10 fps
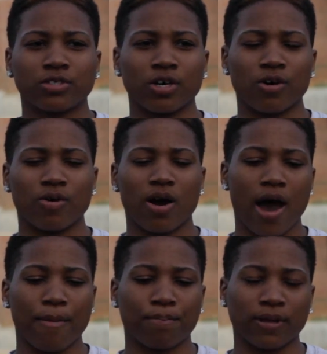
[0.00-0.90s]
so
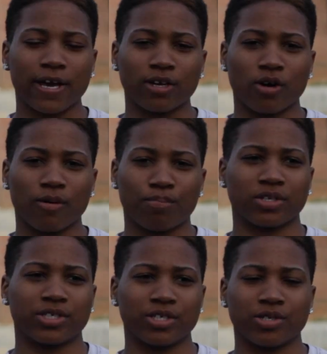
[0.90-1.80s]
I plan on
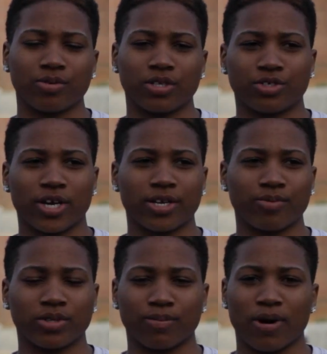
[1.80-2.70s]
continuing
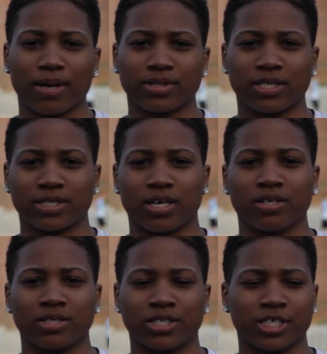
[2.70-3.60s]
training with the bobsled and
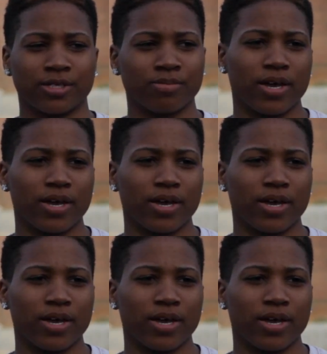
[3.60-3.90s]
skeleton team